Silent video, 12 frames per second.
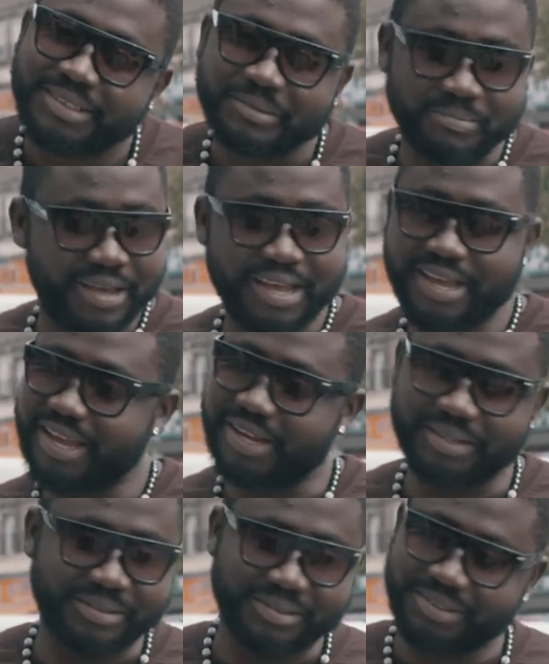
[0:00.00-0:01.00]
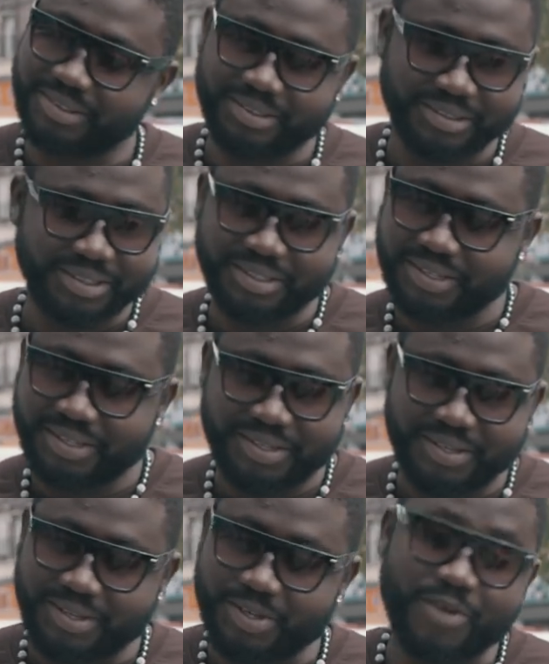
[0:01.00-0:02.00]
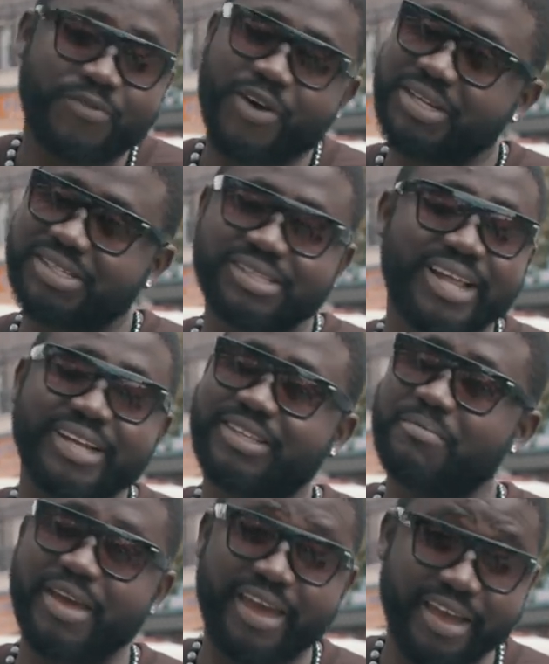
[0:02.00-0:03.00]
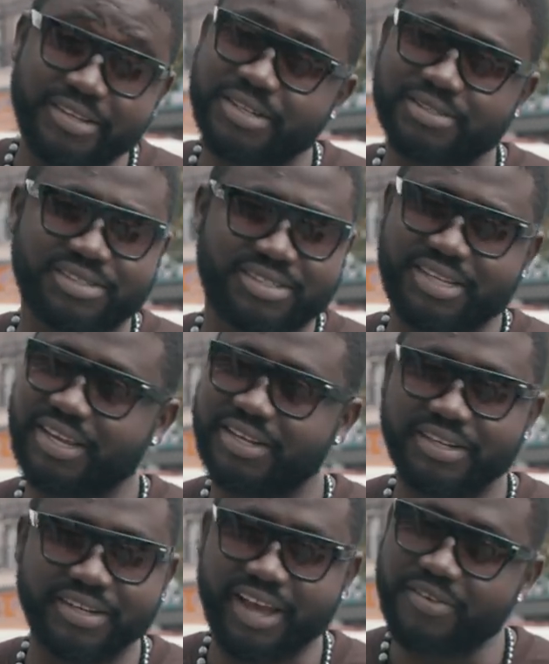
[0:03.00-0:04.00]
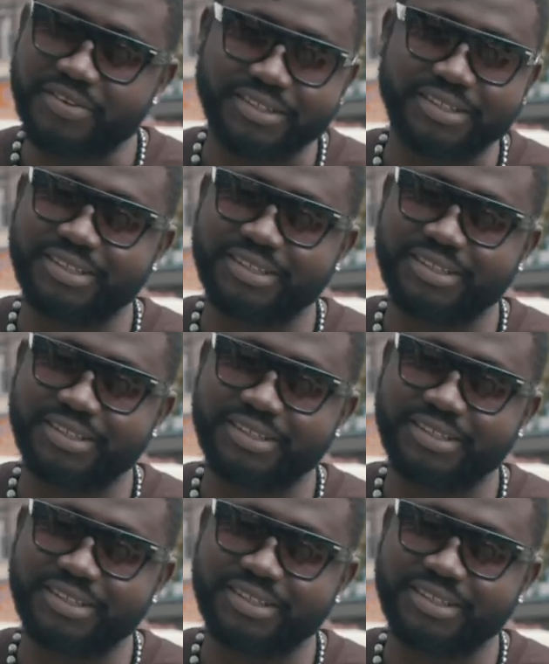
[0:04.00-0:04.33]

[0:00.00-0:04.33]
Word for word: Man, your voice is like them angels singing in heaven.